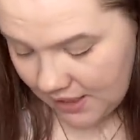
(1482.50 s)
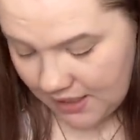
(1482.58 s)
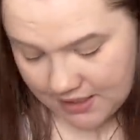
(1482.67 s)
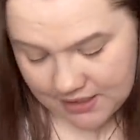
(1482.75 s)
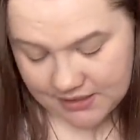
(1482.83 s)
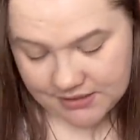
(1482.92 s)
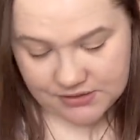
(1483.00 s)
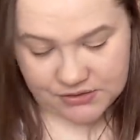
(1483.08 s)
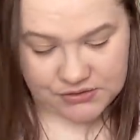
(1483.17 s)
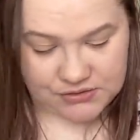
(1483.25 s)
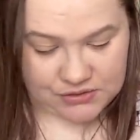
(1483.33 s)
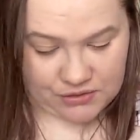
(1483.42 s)
And
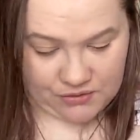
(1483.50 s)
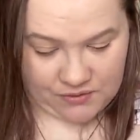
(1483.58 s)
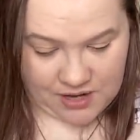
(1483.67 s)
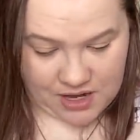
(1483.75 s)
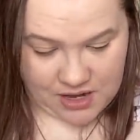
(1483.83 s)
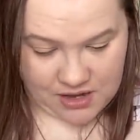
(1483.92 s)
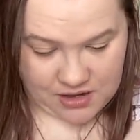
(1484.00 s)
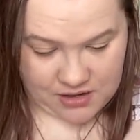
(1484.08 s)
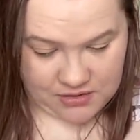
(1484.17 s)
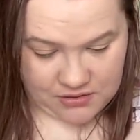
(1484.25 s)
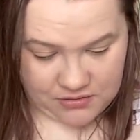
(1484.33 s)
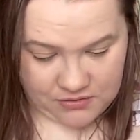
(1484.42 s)
so
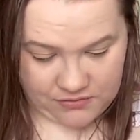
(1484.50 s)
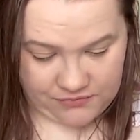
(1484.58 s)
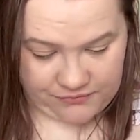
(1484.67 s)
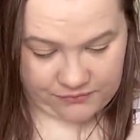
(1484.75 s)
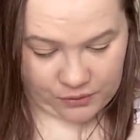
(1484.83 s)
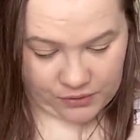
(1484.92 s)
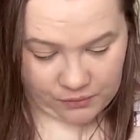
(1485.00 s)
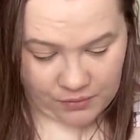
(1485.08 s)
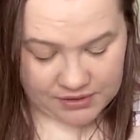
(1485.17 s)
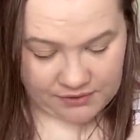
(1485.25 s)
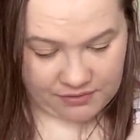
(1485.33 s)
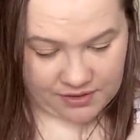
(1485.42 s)
for
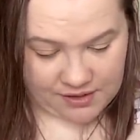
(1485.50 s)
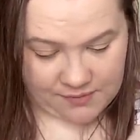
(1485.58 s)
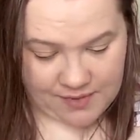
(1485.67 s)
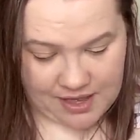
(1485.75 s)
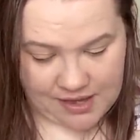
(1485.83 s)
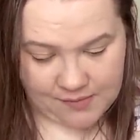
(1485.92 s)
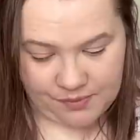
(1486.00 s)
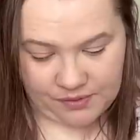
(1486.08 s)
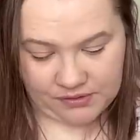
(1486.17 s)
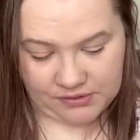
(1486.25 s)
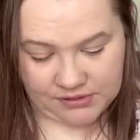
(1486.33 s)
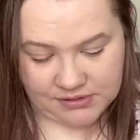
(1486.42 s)
one of them, I
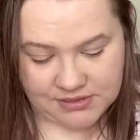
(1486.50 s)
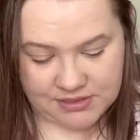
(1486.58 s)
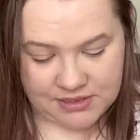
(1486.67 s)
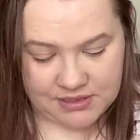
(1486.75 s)
pulled